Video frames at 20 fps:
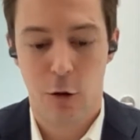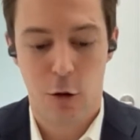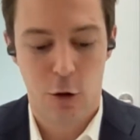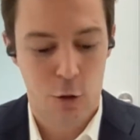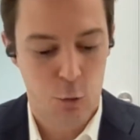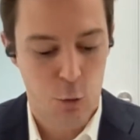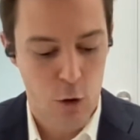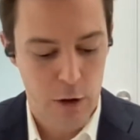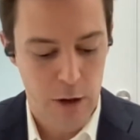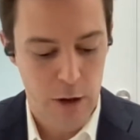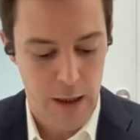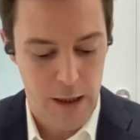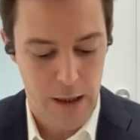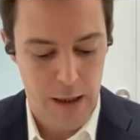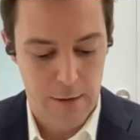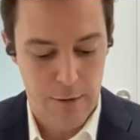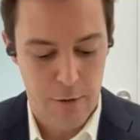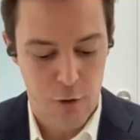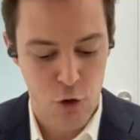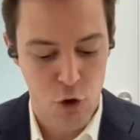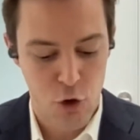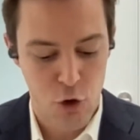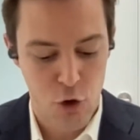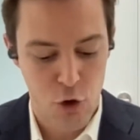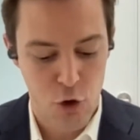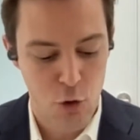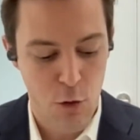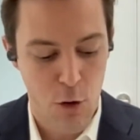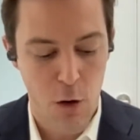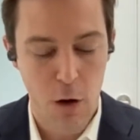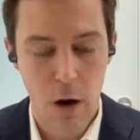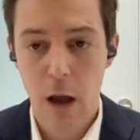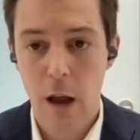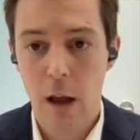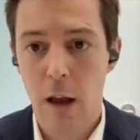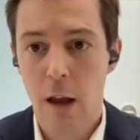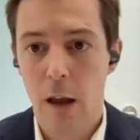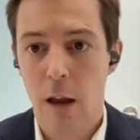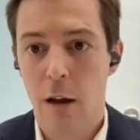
not working as usual